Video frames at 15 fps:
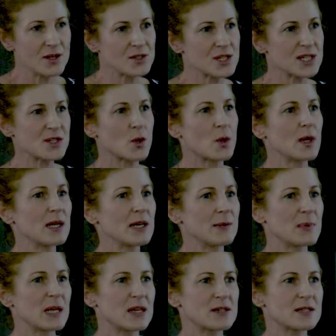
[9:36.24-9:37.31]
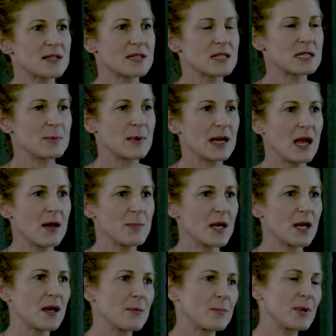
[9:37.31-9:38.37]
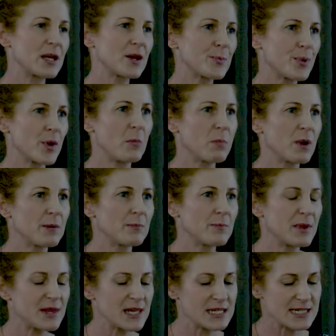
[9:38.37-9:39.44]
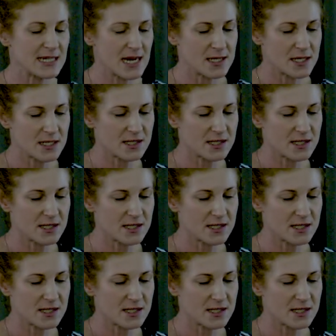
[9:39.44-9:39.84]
Just quickly, because this is becoming a bigger problem these days,